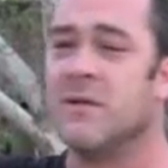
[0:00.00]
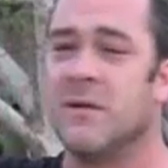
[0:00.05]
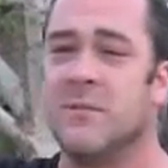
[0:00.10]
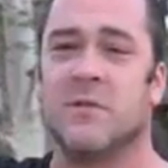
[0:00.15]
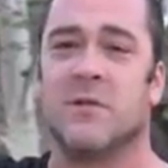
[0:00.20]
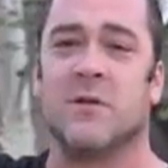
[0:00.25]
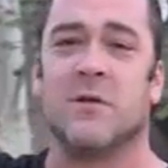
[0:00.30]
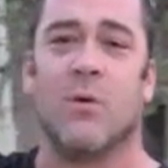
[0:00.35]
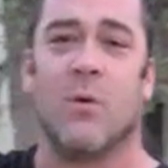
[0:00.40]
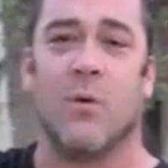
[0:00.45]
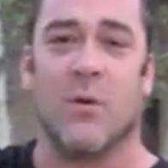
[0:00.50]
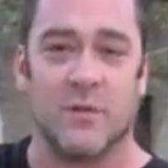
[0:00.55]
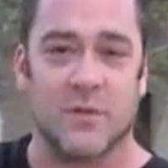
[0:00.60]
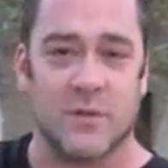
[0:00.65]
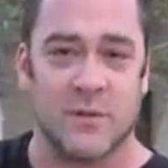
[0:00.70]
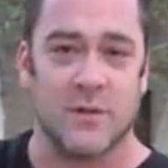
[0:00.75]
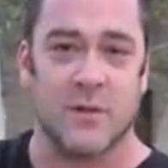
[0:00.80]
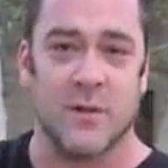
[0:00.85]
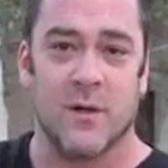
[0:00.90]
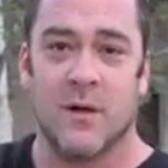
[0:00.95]
Simpson
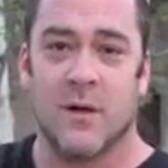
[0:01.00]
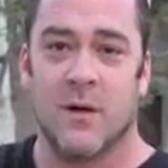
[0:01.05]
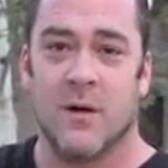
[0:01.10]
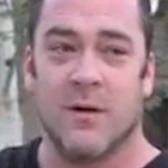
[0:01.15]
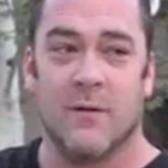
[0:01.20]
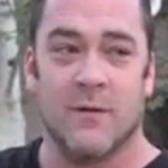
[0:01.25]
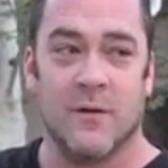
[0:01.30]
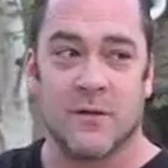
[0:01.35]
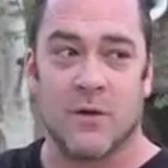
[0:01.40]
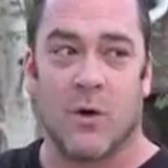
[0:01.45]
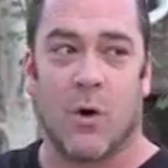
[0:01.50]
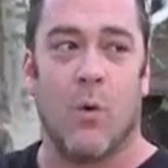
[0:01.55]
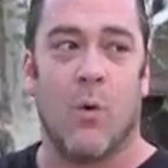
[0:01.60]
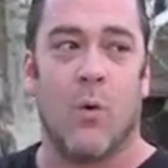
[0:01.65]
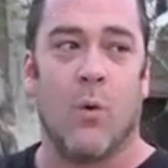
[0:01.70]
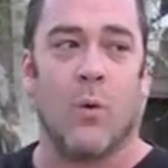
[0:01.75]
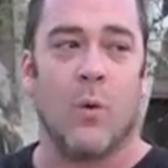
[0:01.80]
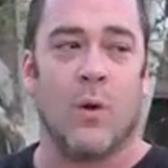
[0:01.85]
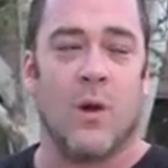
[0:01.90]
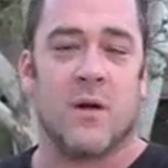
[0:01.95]
horse, there's a
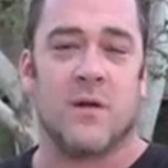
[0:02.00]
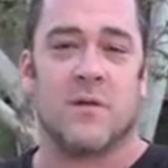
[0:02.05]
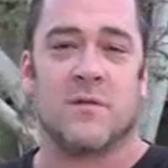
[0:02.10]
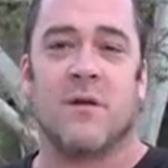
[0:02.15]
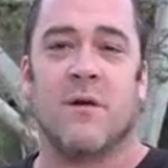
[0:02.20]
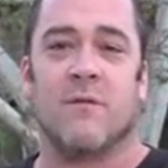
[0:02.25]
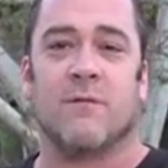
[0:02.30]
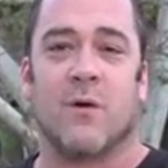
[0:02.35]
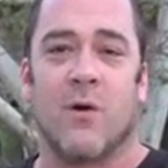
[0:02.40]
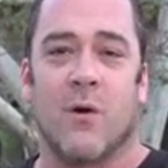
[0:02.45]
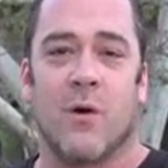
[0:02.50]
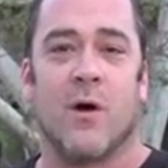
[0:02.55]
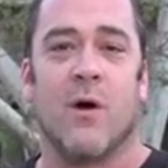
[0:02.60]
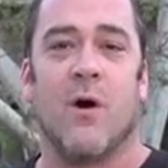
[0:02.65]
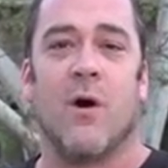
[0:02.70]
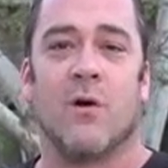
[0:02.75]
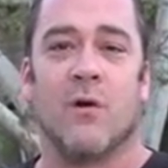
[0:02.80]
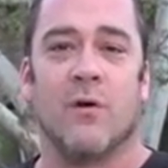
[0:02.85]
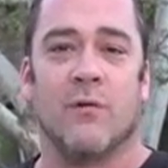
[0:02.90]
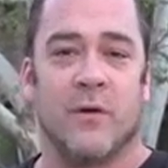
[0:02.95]
whole lot of stuff going
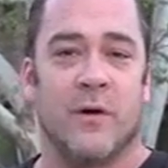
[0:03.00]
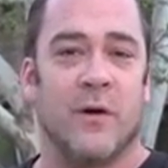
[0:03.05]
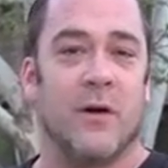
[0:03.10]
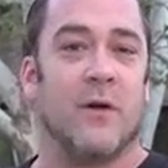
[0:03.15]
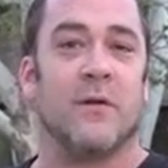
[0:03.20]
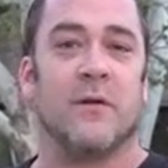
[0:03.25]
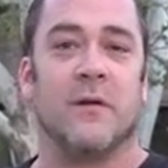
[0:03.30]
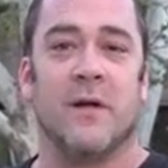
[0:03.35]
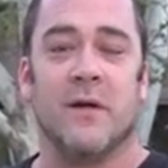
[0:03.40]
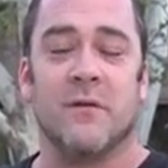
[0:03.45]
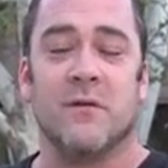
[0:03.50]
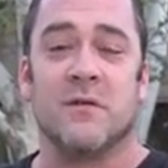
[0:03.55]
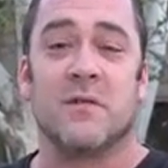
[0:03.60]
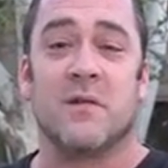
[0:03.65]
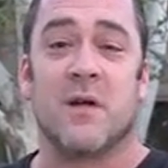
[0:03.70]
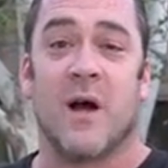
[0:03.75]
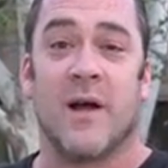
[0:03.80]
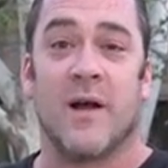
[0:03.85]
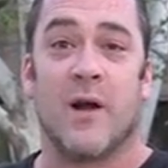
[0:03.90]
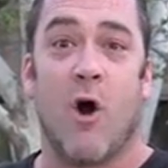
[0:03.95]
on over here on the other
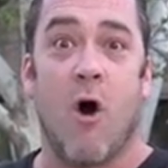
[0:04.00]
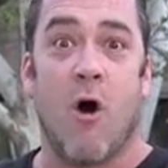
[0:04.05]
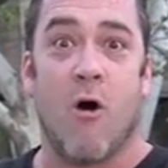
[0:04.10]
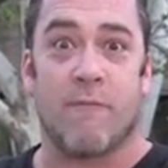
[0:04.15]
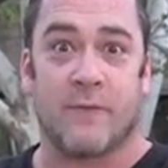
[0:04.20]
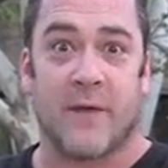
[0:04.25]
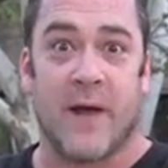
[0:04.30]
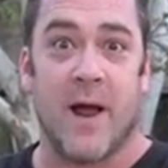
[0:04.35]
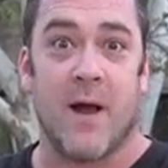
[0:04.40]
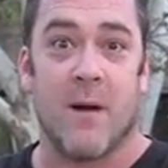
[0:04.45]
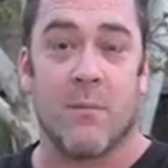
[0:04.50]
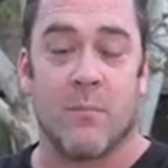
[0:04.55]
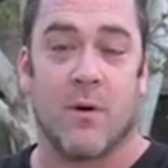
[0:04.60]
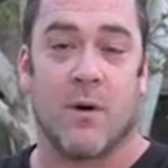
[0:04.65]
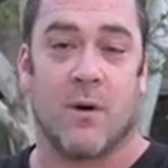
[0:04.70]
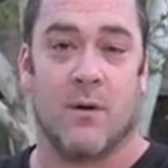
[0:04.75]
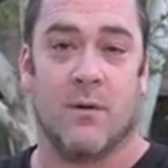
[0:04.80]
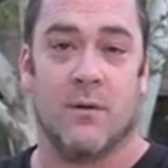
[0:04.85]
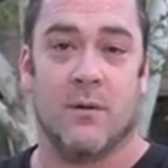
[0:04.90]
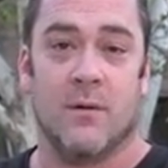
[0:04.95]
side, off
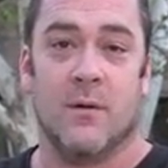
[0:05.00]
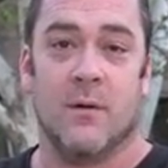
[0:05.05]
camera.